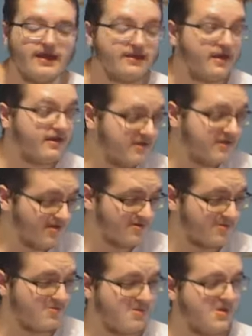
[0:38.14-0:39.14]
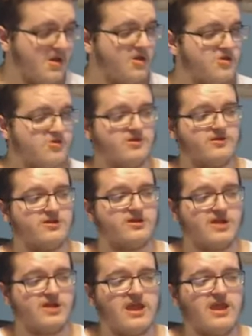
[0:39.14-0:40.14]
And I know that
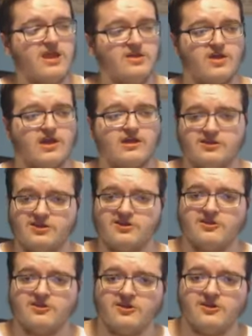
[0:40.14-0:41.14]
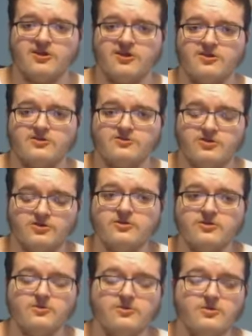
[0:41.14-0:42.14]
saying this
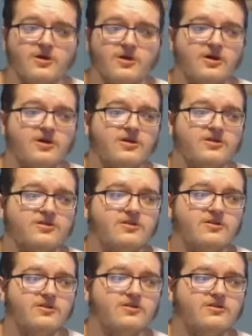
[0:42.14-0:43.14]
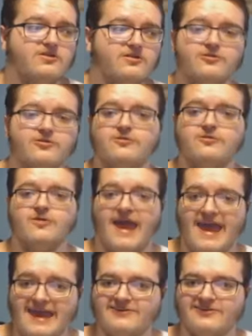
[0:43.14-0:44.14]
to
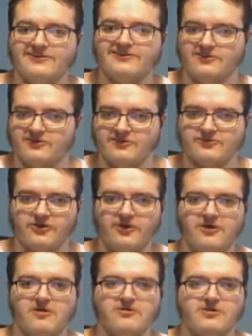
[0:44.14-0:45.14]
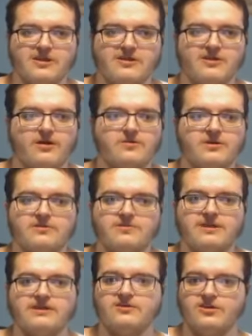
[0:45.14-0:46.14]
haters, to trolls, is going to
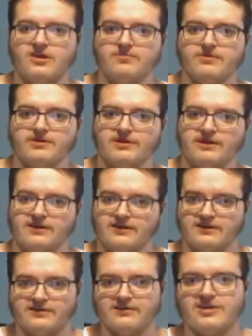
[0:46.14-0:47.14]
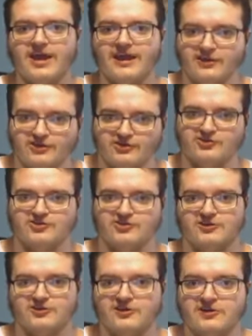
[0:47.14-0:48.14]
be interpreted as a
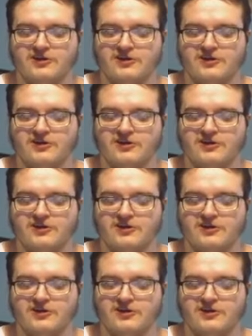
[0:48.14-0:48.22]
challenge.